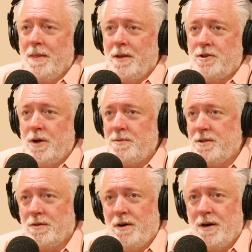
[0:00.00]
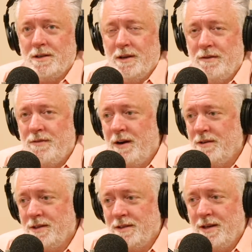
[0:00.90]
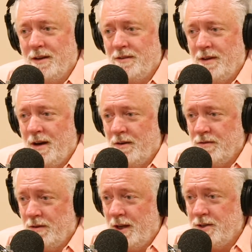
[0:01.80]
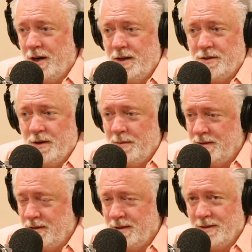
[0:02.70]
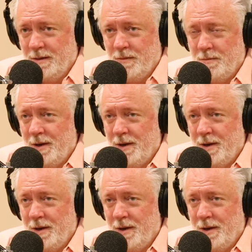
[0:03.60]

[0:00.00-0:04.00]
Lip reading: the trip still cost like $5,000 or $6,000 on that China trip, as an example.